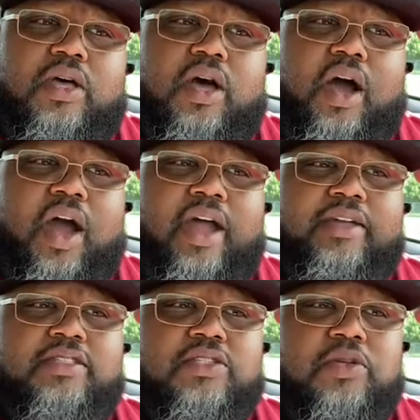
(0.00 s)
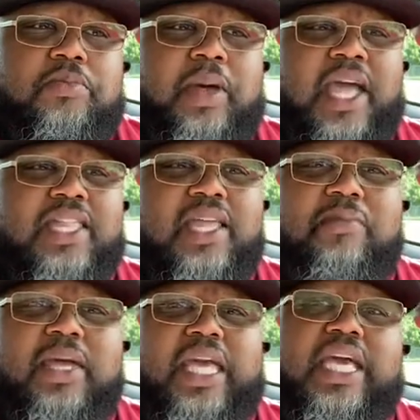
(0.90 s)
All right, so the
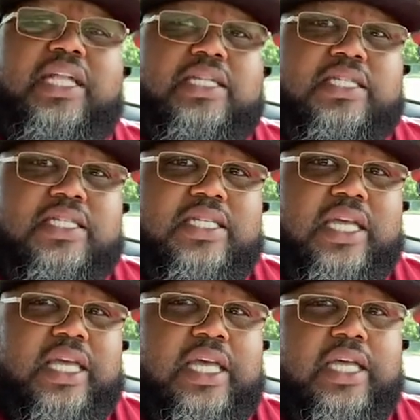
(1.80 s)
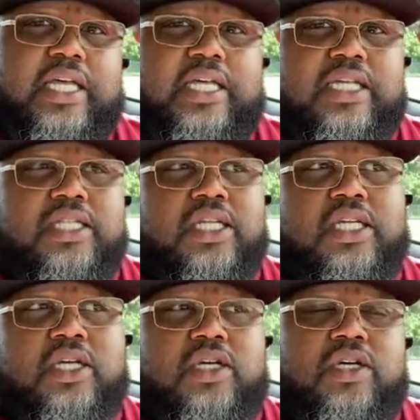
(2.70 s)
pandemic hit us in
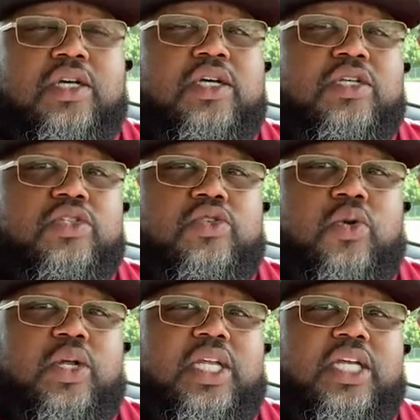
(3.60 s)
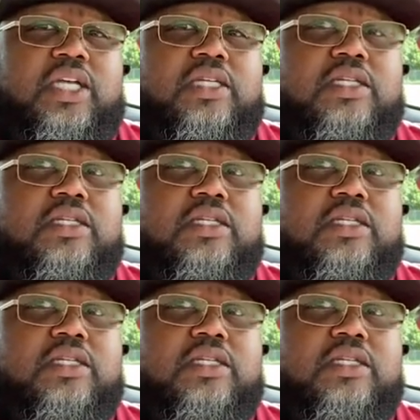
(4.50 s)
2020.